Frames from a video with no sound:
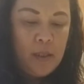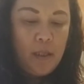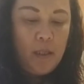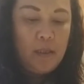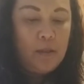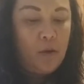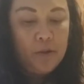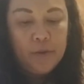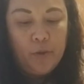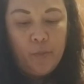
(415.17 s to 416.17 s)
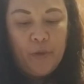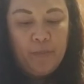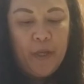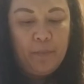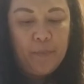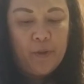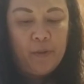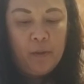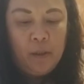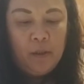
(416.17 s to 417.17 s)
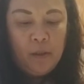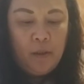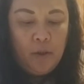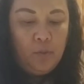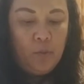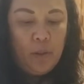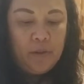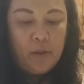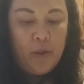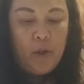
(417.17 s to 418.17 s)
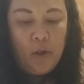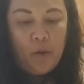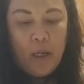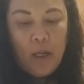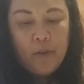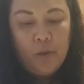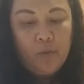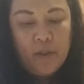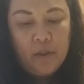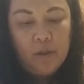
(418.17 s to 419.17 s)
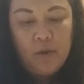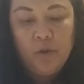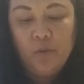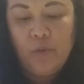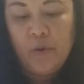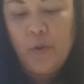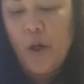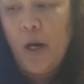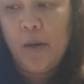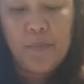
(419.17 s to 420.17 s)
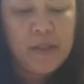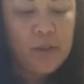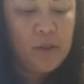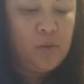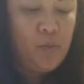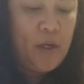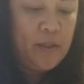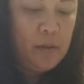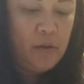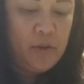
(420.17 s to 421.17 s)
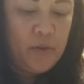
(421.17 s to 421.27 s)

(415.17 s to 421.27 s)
and also with pepper, you will know how much you want on your